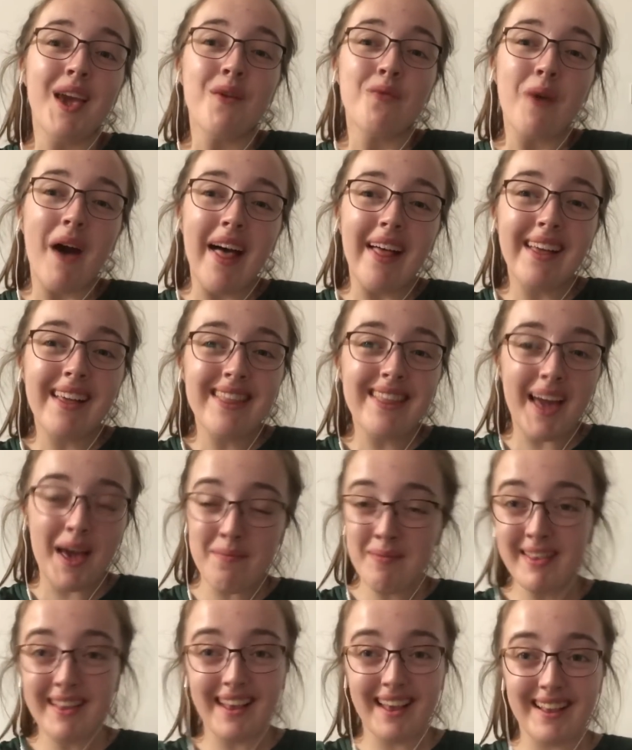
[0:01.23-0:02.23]
Welcome to
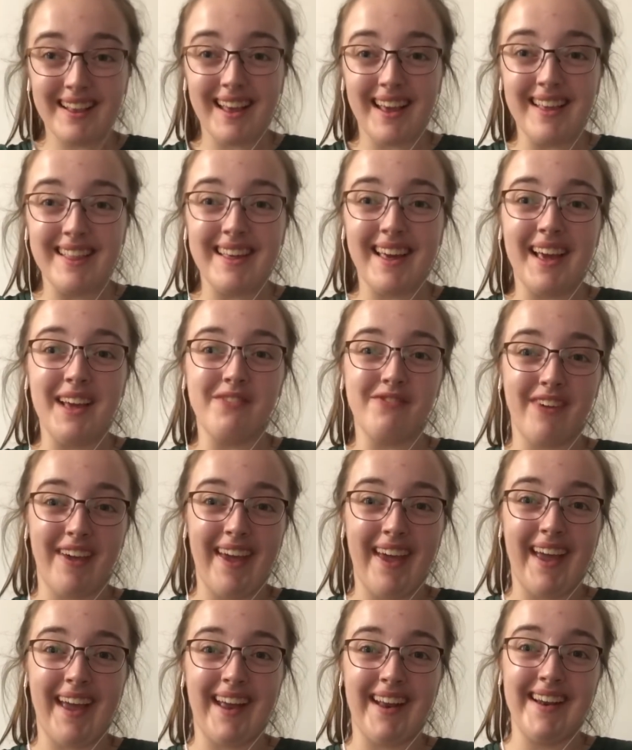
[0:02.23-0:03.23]
Hemisphere
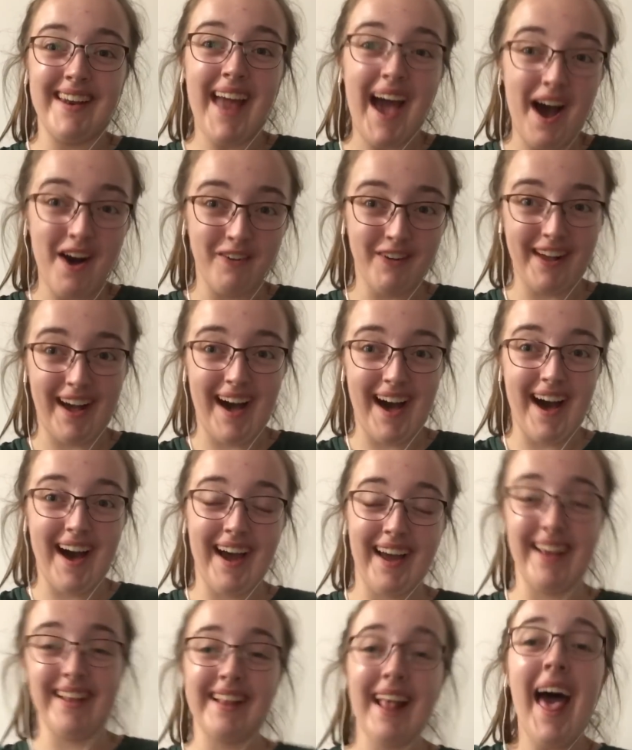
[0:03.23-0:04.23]
CTV. Now,
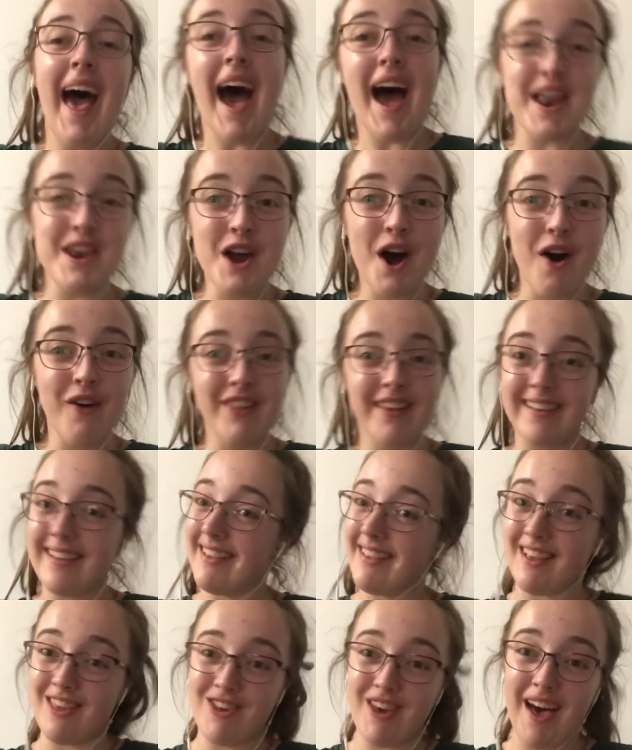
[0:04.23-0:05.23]
guys, I know this
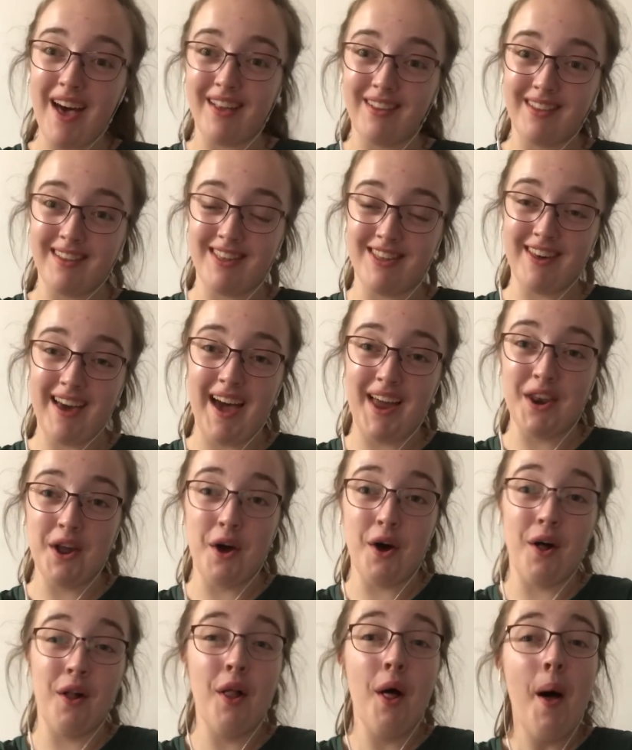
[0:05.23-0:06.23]
is a Chelsea
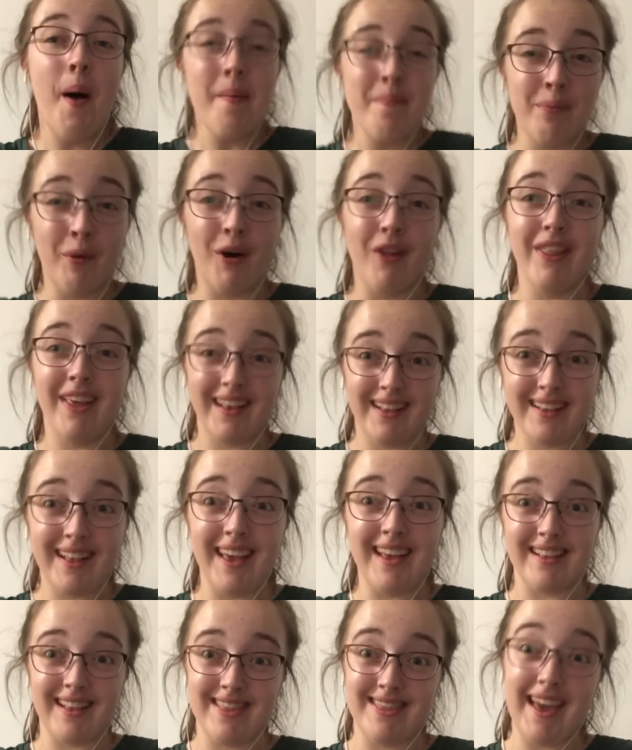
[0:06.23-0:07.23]
channel, but this
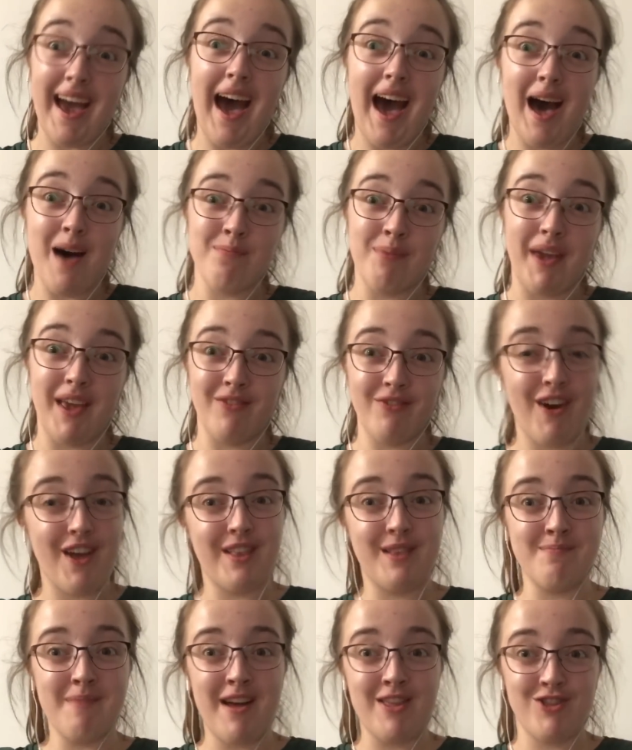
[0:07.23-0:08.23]
is a Derby
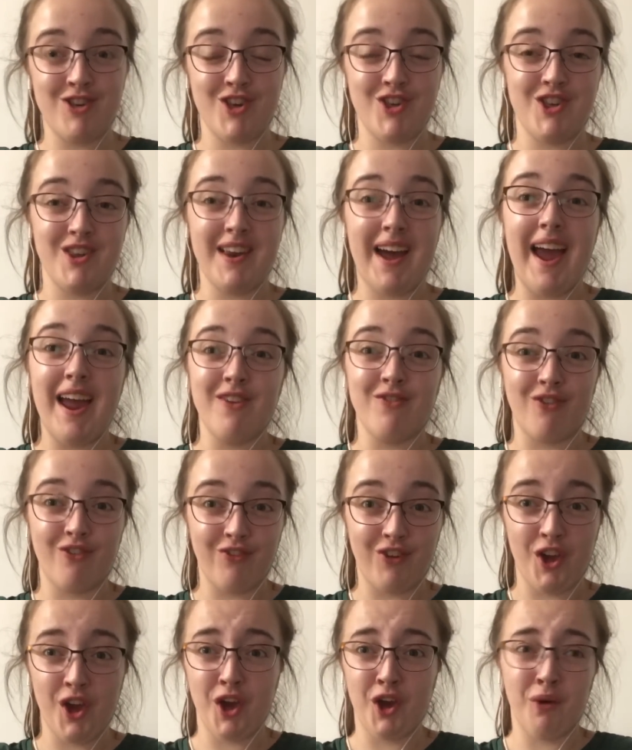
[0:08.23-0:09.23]
vs Manchester United
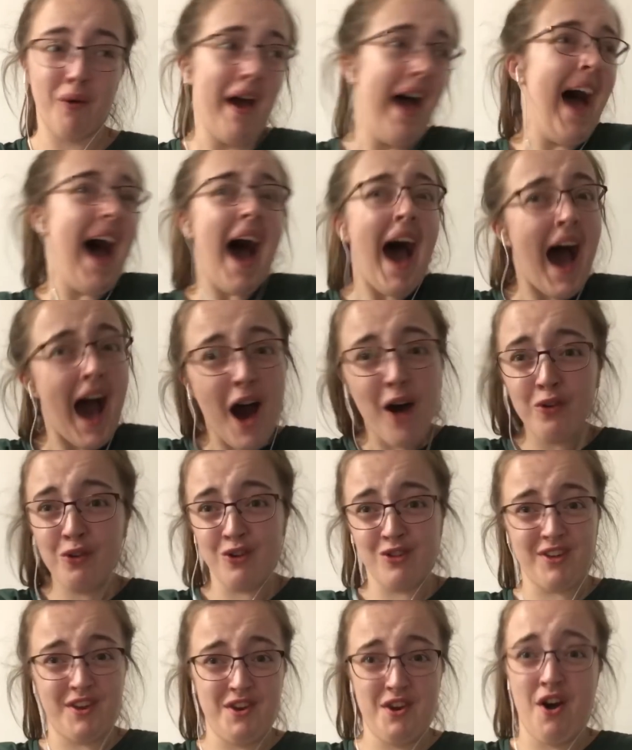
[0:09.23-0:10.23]
review. How
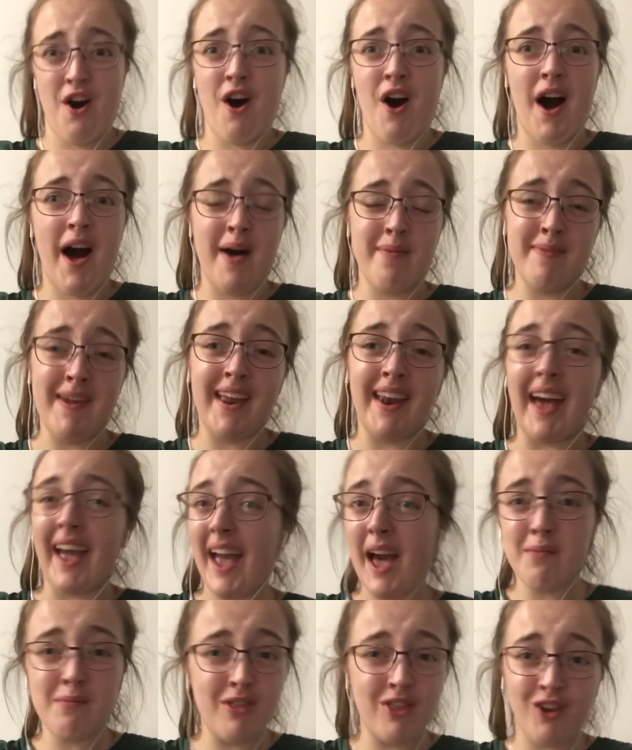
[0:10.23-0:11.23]
could I not? I mean, I
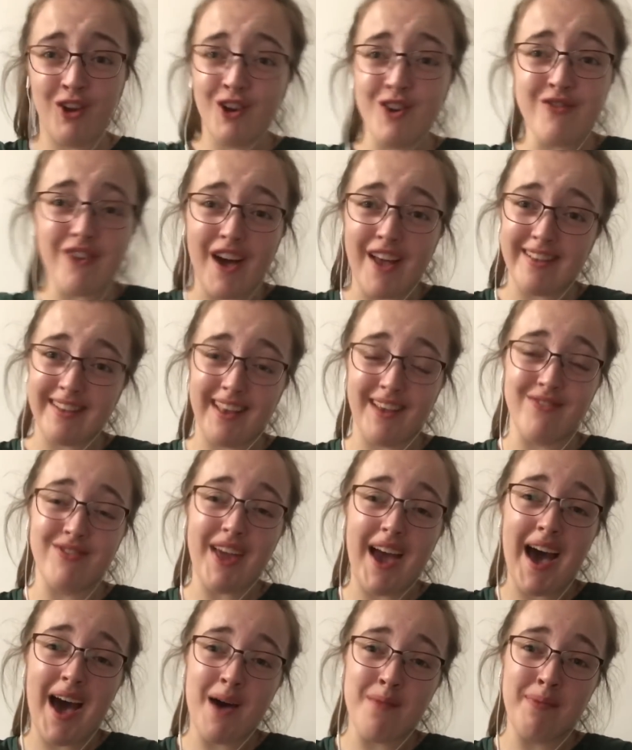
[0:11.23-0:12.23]
am at the University of
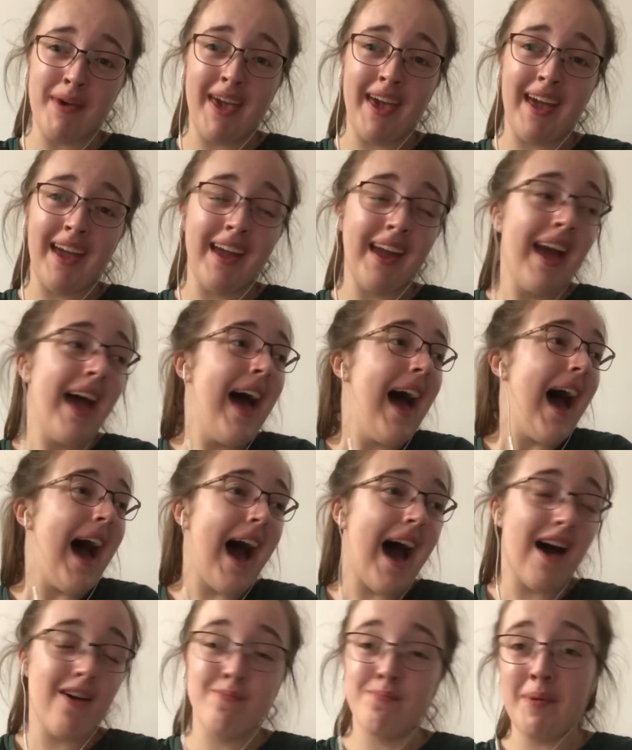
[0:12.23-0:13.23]
Derby. I
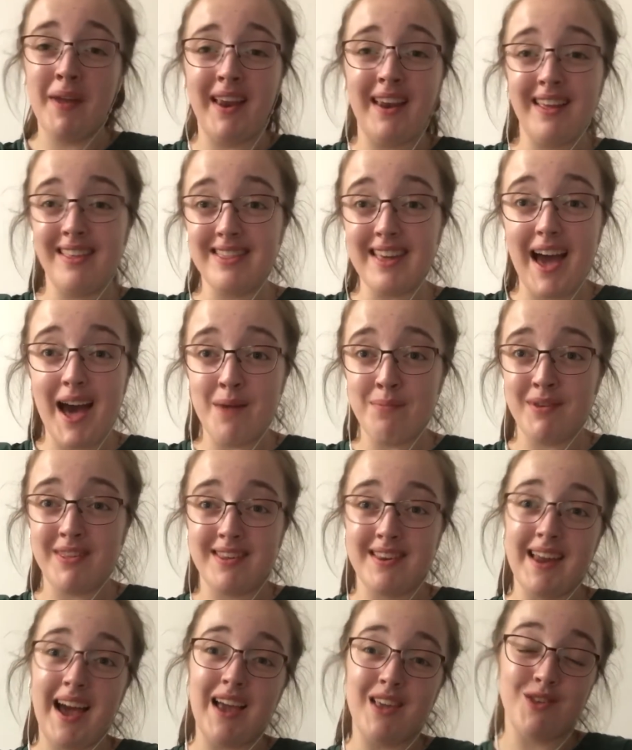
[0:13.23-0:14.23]
have been in Derby
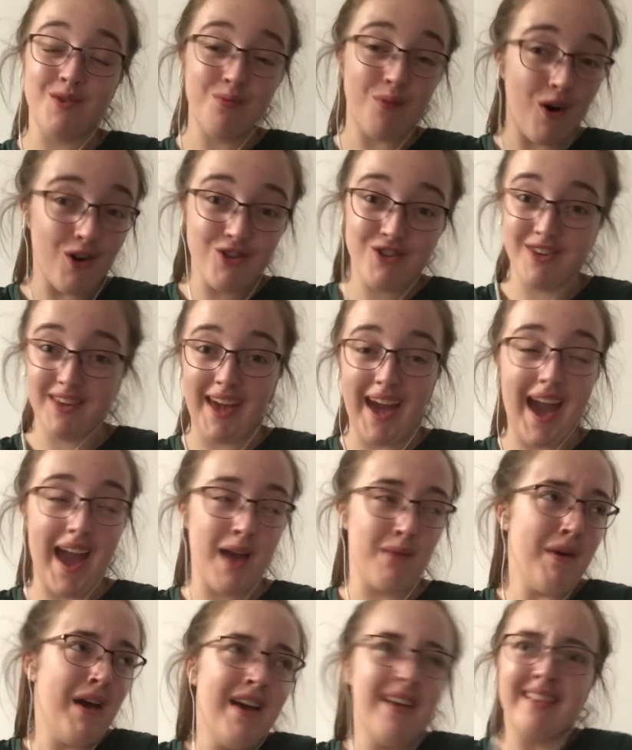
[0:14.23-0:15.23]
tonight to watch the
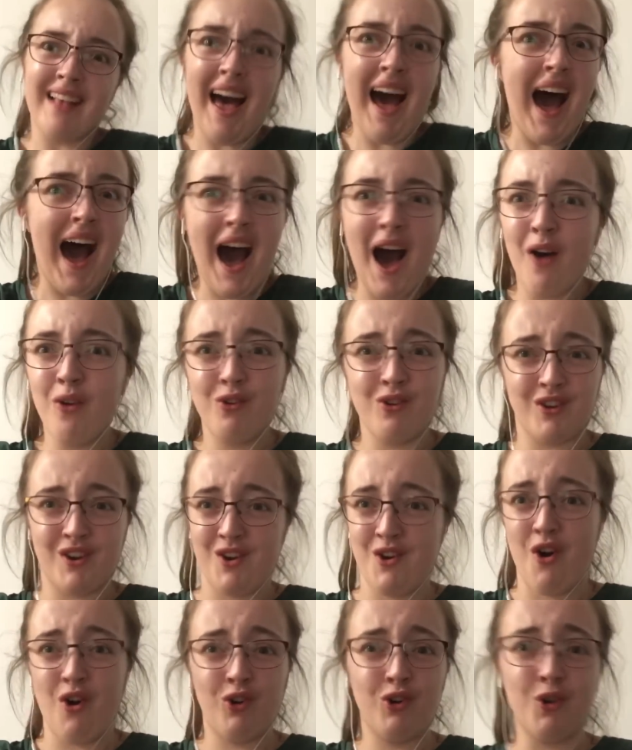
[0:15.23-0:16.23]
game. So how could I
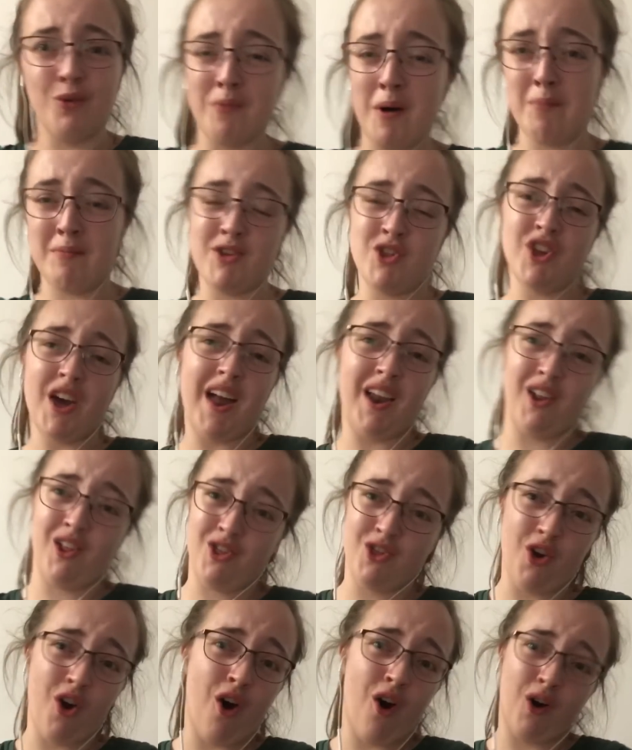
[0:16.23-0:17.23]
not come on my channel
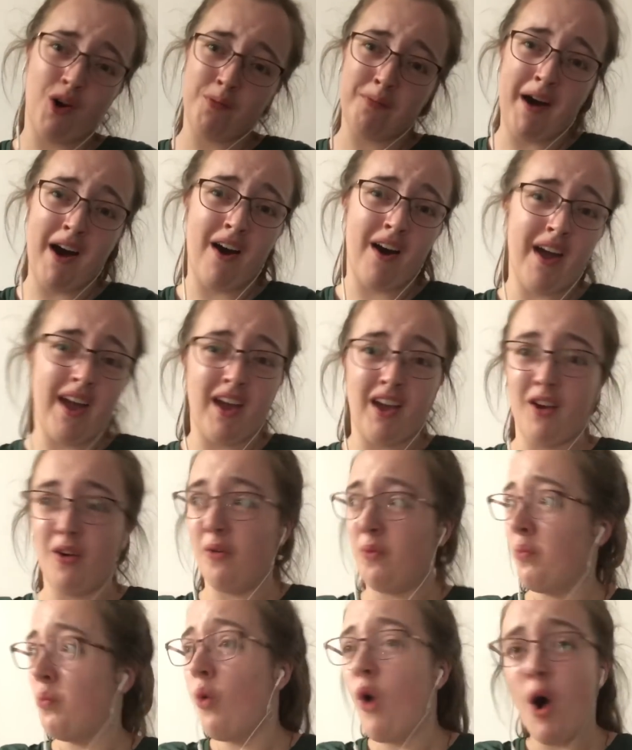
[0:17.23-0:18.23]
and talk about it?
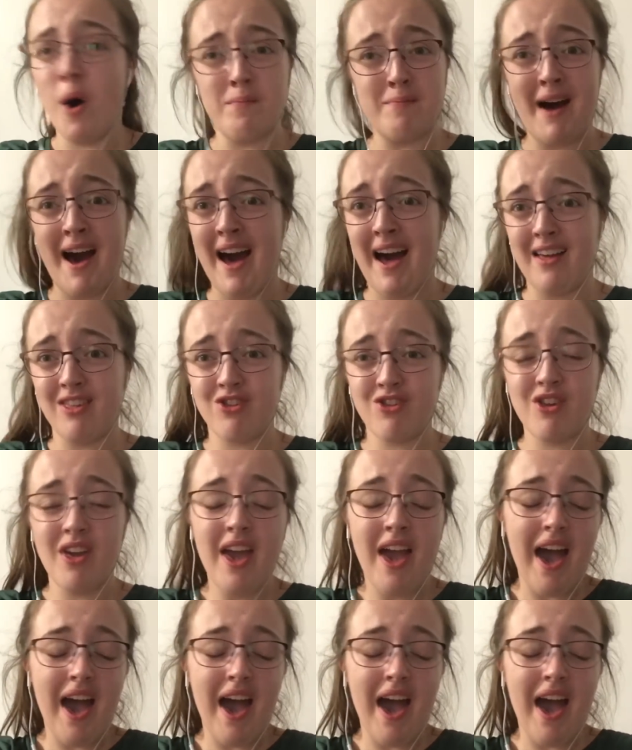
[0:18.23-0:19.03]
What a match.